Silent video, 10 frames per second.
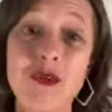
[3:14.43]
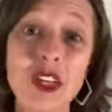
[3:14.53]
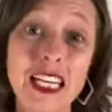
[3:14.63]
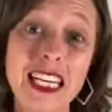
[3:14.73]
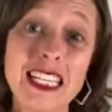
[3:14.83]

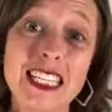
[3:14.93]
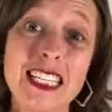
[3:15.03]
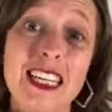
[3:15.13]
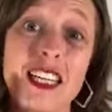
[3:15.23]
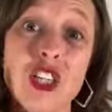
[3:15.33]
release
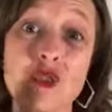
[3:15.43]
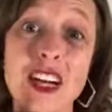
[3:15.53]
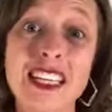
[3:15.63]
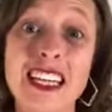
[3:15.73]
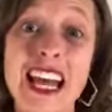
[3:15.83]

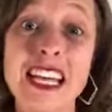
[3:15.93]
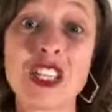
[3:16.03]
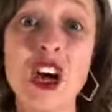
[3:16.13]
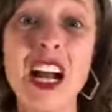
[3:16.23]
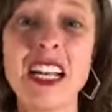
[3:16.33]
stress and
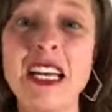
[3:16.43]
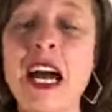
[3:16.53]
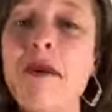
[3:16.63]
anxiety